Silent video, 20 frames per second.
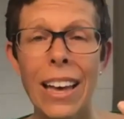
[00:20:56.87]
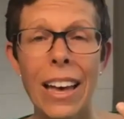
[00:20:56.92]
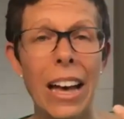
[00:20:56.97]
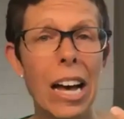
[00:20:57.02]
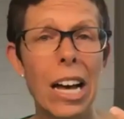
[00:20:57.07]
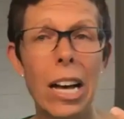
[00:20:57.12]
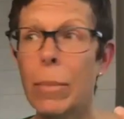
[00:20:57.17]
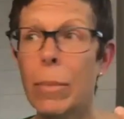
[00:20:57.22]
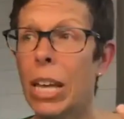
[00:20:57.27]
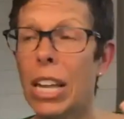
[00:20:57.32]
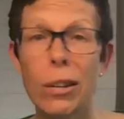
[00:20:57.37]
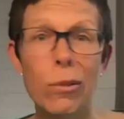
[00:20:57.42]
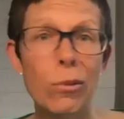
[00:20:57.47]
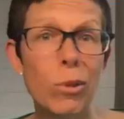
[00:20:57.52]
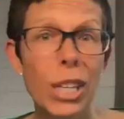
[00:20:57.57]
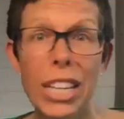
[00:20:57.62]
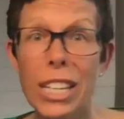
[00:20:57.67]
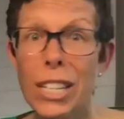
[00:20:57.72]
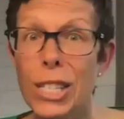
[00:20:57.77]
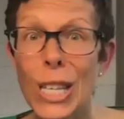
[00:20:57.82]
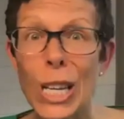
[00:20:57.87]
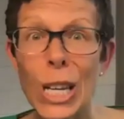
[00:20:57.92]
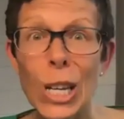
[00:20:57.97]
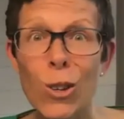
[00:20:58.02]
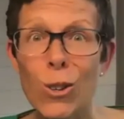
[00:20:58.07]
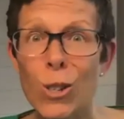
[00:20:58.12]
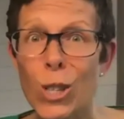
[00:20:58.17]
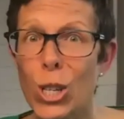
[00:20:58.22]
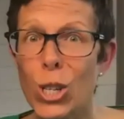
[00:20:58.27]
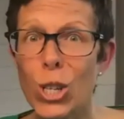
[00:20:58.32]
Um, and kids can
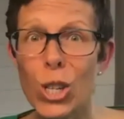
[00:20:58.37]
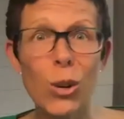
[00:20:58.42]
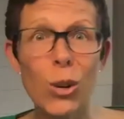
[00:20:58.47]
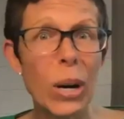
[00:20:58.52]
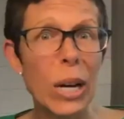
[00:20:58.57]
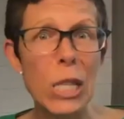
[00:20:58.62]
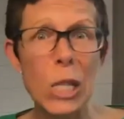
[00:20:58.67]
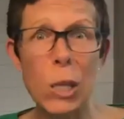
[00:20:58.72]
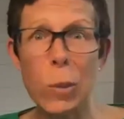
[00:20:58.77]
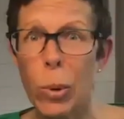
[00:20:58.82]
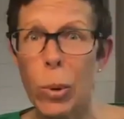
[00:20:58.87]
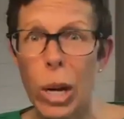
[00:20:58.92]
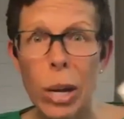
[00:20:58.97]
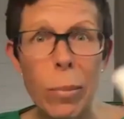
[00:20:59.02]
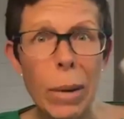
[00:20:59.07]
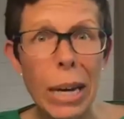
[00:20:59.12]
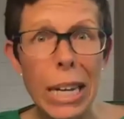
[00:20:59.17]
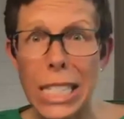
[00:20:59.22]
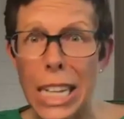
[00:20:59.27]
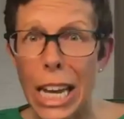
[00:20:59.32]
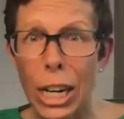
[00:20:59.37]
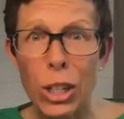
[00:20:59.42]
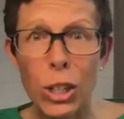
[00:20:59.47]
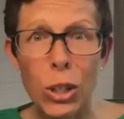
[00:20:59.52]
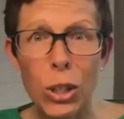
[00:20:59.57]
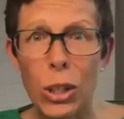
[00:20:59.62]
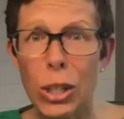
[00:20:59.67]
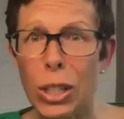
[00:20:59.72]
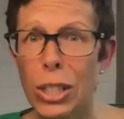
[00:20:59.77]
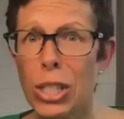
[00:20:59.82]
use it too. I spray my 10 year
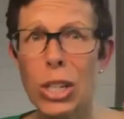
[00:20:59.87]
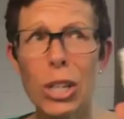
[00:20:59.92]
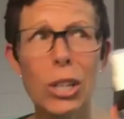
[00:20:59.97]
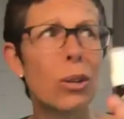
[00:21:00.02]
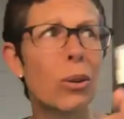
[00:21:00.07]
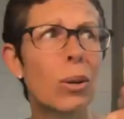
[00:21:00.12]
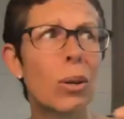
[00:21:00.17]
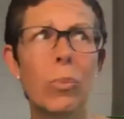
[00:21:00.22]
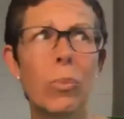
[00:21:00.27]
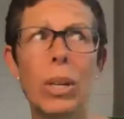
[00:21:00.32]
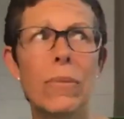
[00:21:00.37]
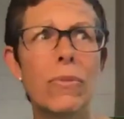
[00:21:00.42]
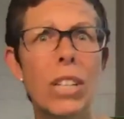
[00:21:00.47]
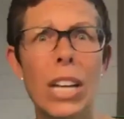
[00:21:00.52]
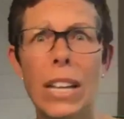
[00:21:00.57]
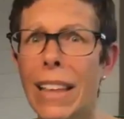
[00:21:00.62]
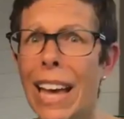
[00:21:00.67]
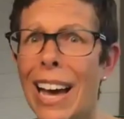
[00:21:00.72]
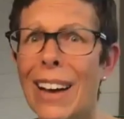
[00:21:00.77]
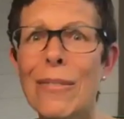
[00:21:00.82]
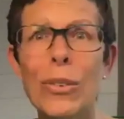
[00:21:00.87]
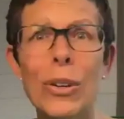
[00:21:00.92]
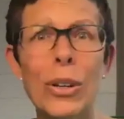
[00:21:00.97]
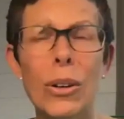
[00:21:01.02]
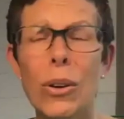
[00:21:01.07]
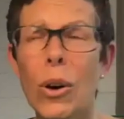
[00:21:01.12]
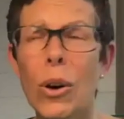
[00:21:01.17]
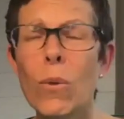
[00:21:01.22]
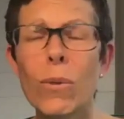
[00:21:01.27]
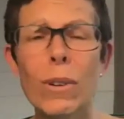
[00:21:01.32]
old too, and we've done that for
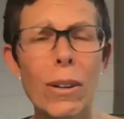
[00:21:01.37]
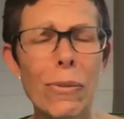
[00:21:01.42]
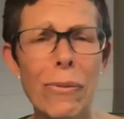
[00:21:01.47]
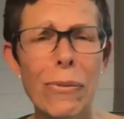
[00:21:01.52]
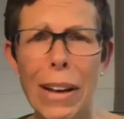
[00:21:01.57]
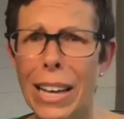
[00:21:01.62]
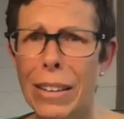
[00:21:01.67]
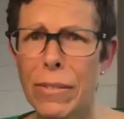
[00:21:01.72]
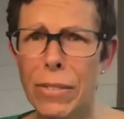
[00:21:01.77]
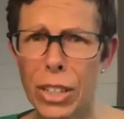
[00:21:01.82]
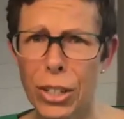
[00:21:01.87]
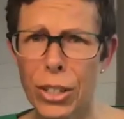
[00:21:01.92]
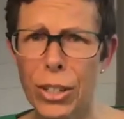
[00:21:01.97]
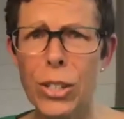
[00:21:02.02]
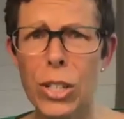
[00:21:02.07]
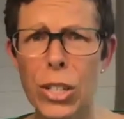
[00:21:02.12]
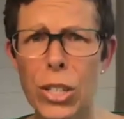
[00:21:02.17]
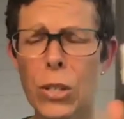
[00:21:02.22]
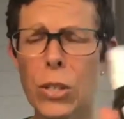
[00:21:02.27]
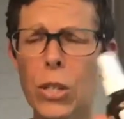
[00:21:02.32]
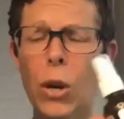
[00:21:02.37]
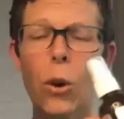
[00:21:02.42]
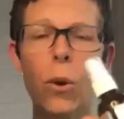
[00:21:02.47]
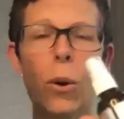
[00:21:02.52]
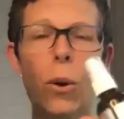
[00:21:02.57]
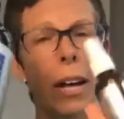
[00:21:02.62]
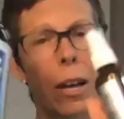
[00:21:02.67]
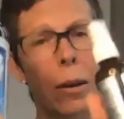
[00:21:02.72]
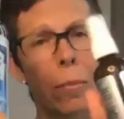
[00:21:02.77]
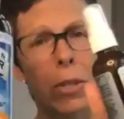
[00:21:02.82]
over five years. So,
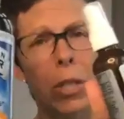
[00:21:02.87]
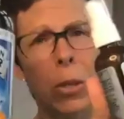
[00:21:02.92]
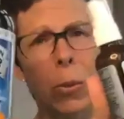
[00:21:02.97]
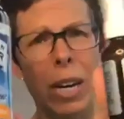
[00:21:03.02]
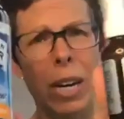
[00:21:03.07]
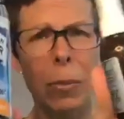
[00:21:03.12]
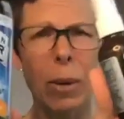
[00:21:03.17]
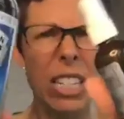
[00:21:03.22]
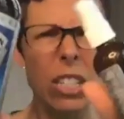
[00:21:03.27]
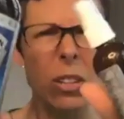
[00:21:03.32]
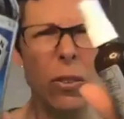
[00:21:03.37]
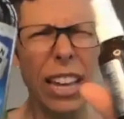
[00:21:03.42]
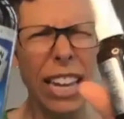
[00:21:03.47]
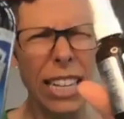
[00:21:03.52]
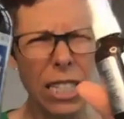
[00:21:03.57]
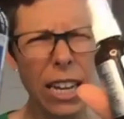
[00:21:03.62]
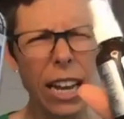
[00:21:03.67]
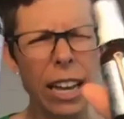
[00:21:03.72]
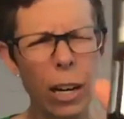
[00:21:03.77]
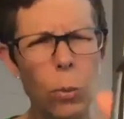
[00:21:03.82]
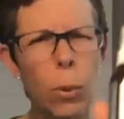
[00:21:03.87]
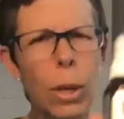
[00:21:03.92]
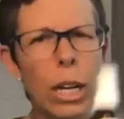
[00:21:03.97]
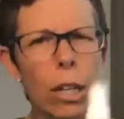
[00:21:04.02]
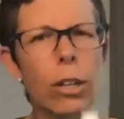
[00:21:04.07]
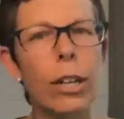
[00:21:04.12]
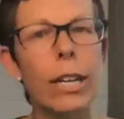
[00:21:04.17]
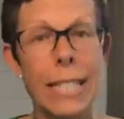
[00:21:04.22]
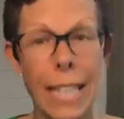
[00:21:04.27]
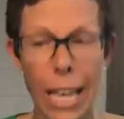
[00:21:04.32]
um, so anyway, so that's kind of what it
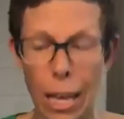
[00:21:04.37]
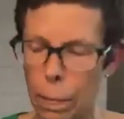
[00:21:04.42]
looks like.